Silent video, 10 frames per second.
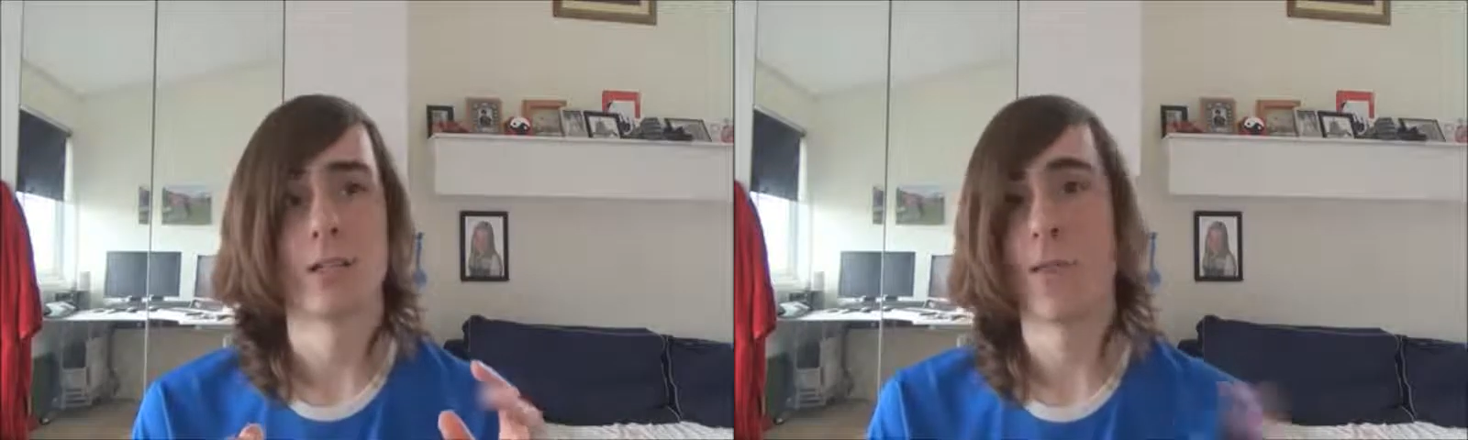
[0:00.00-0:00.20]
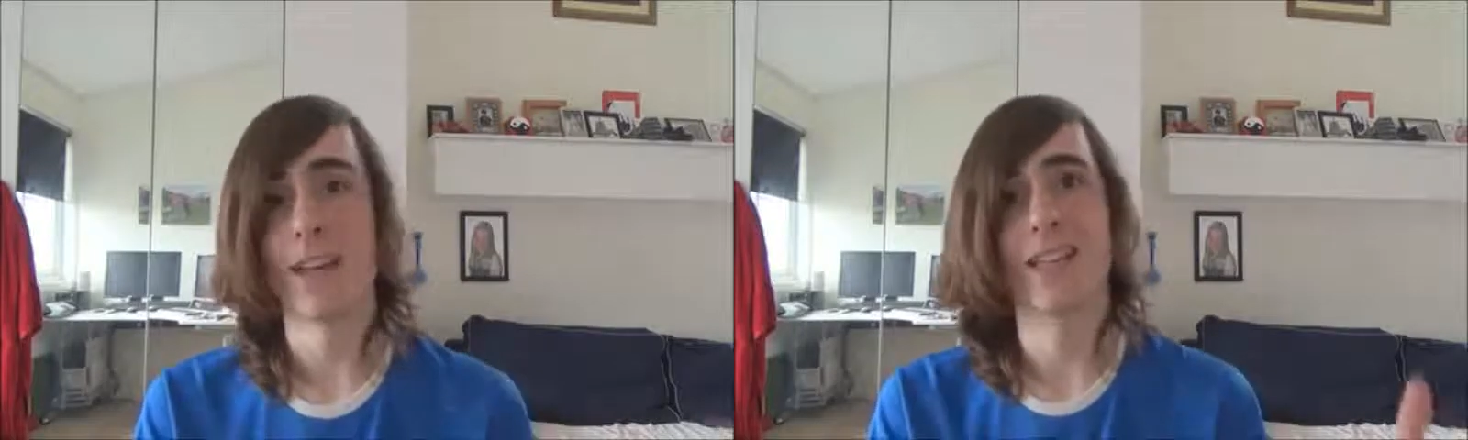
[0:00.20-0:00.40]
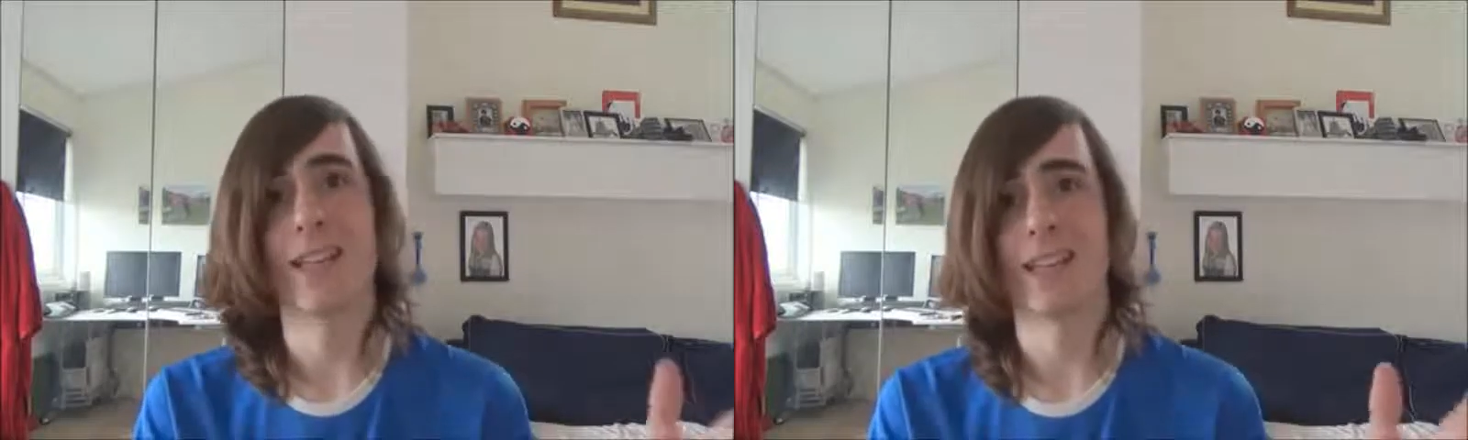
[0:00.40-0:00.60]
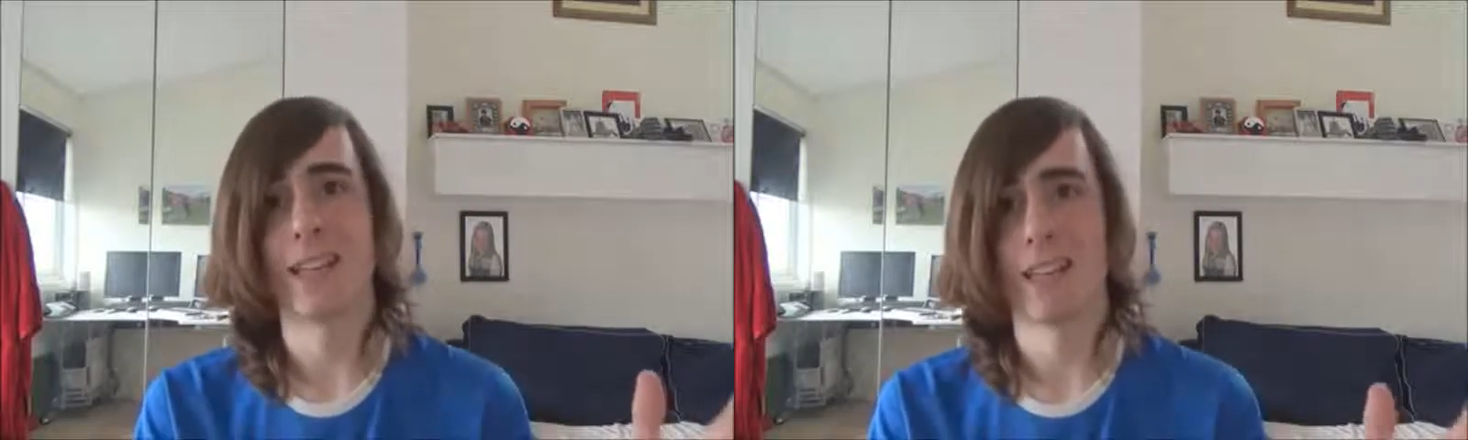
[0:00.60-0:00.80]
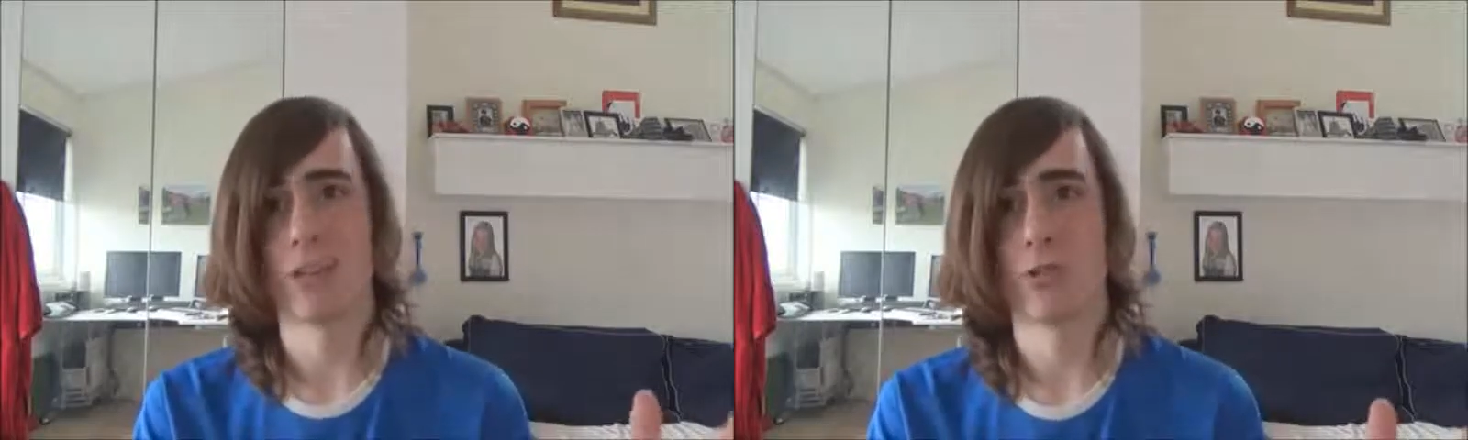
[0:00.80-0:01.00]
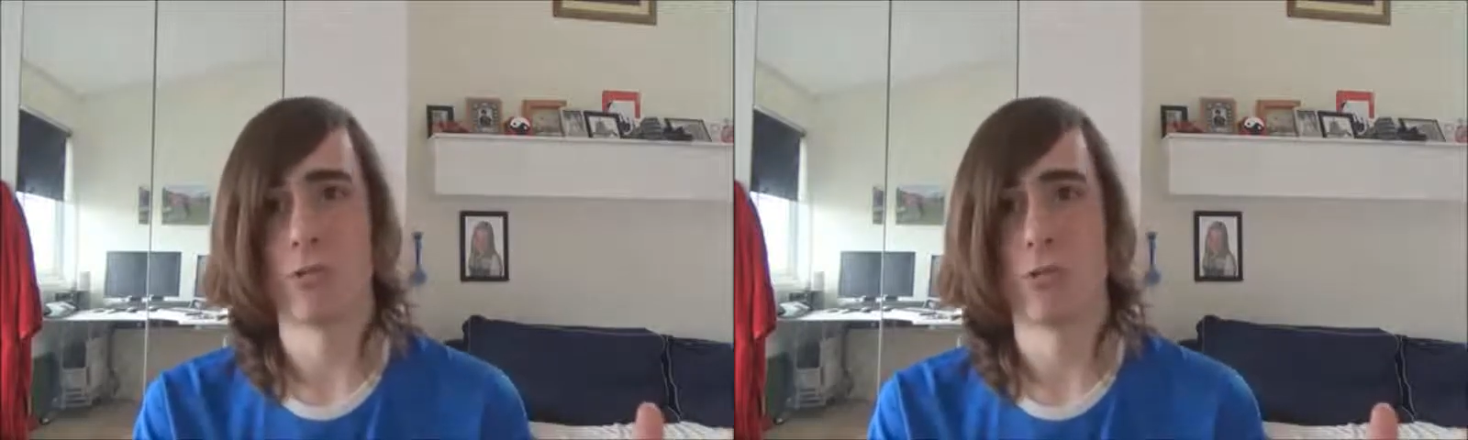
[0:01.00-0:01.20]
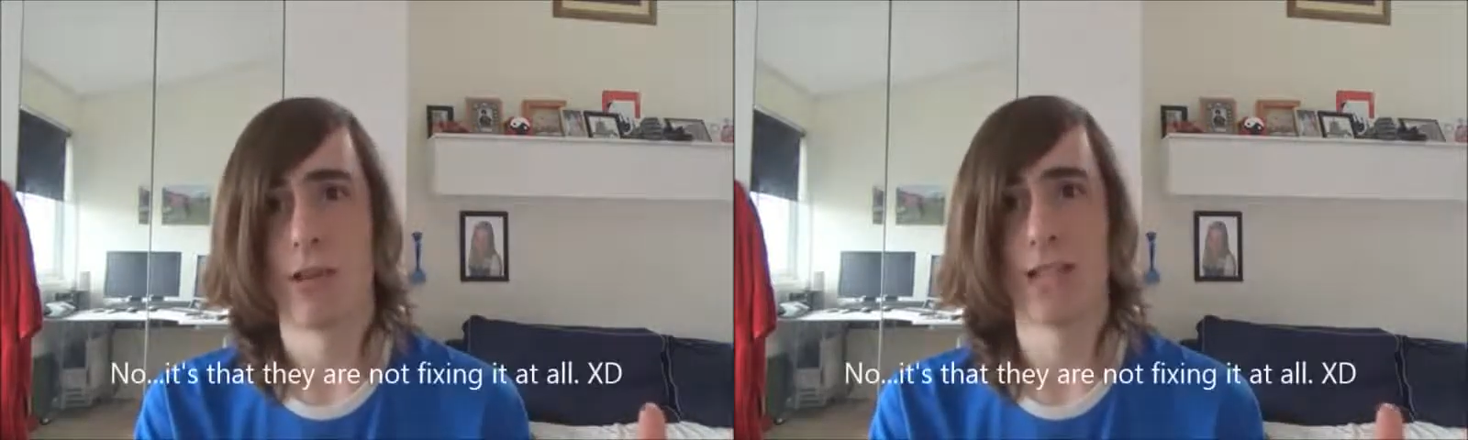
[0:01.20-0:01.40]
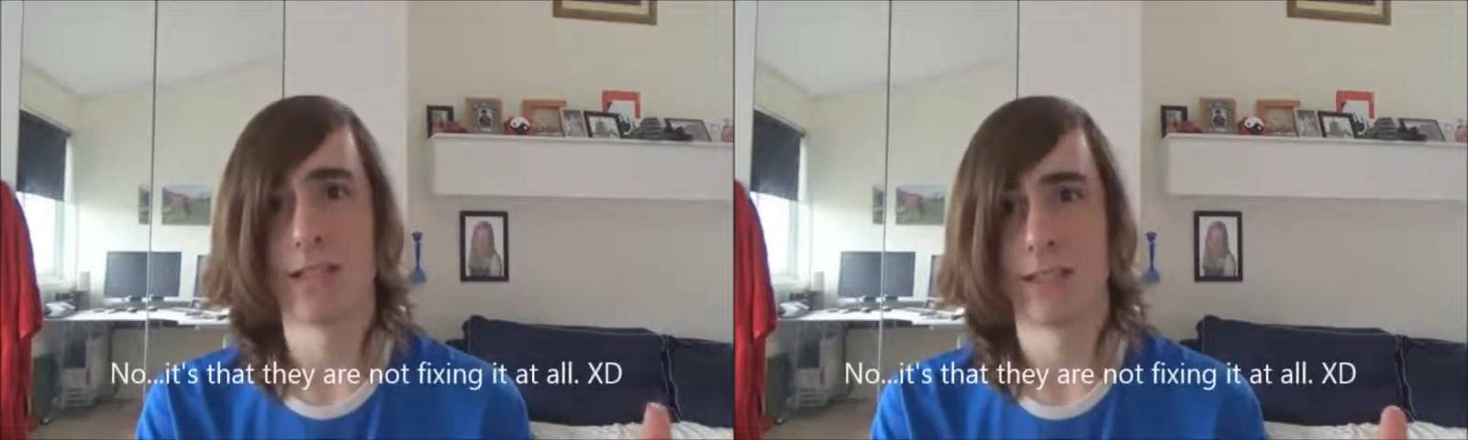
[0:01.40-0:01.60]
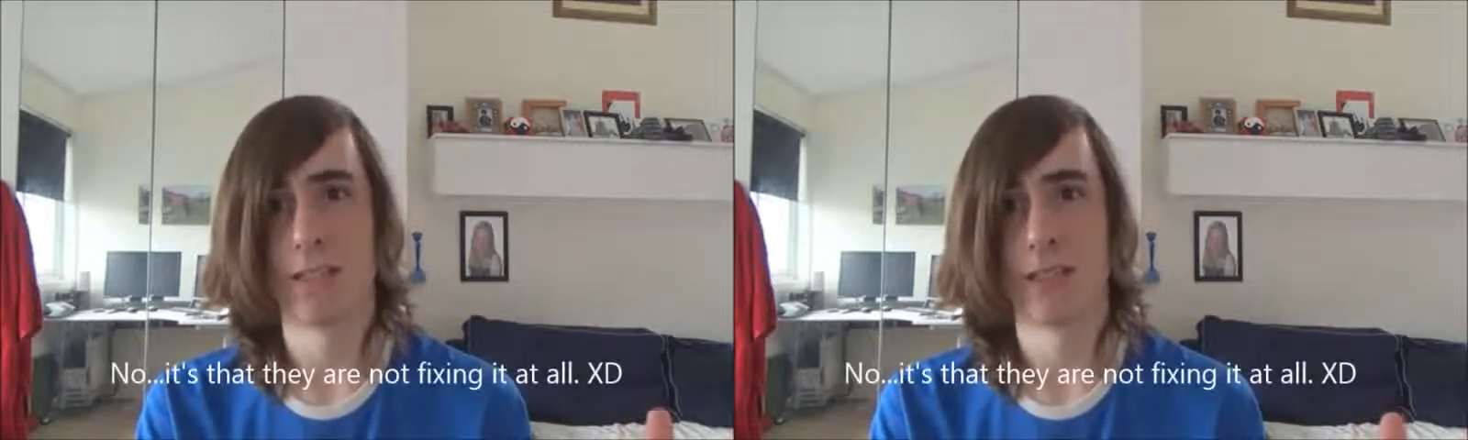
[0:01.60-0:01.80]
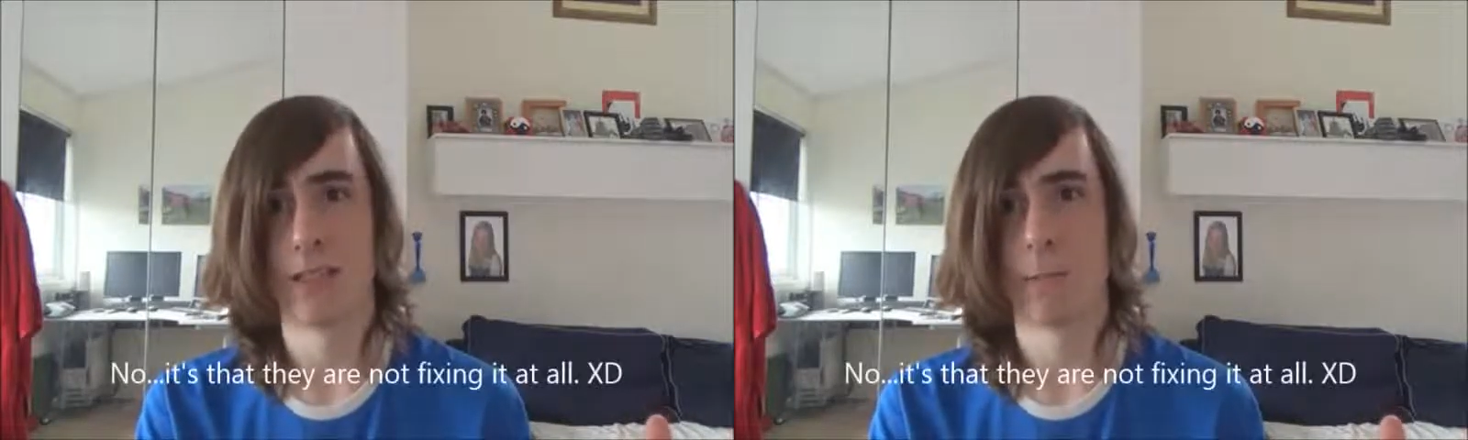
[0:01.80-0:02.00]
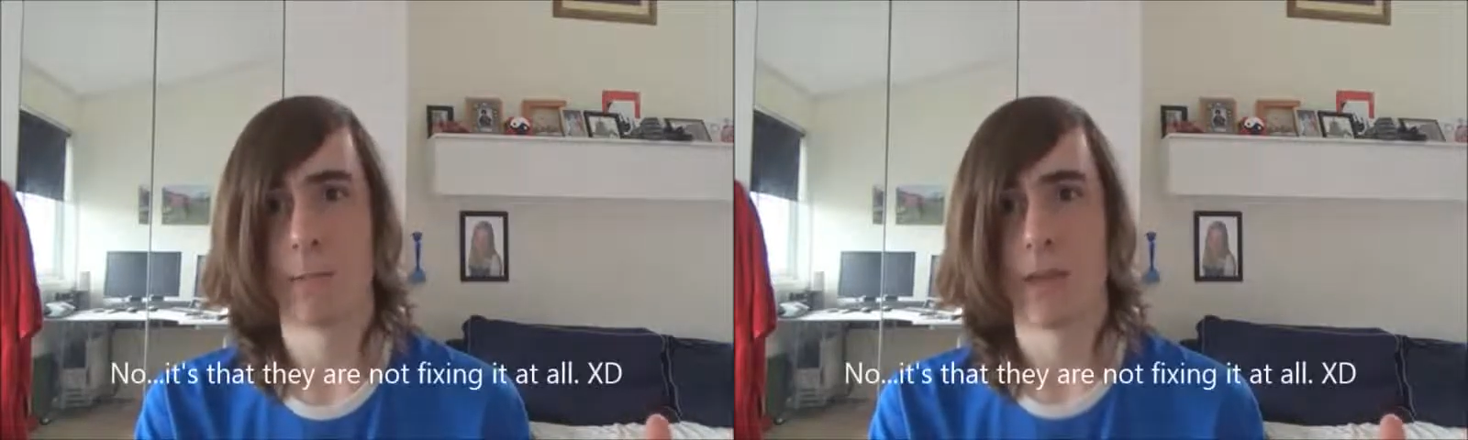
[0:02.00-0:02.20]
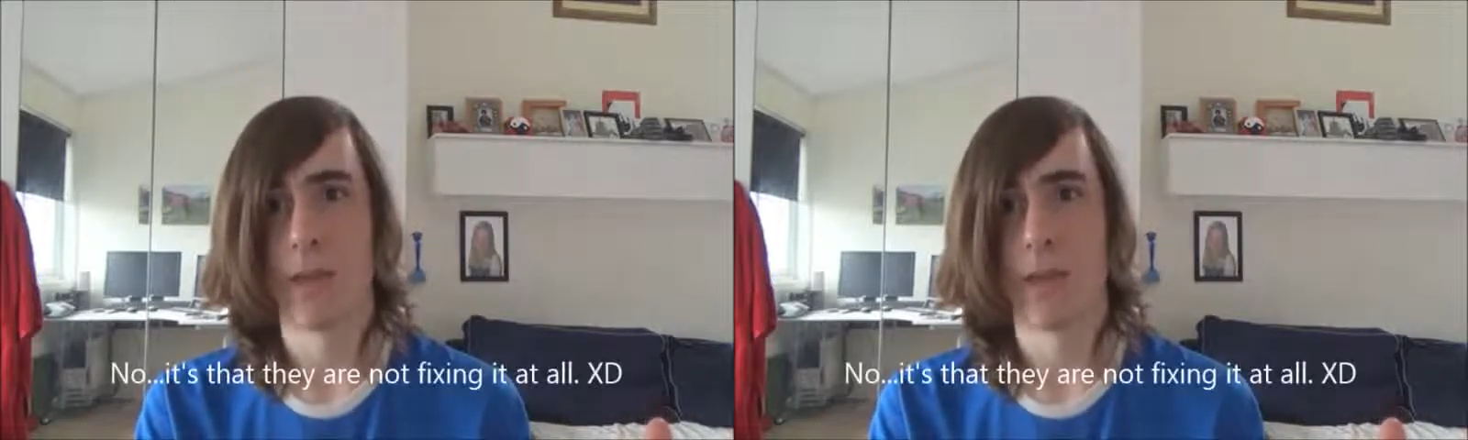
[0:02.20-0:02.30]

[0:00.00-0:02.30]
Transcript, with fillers: fixing the issue instantly.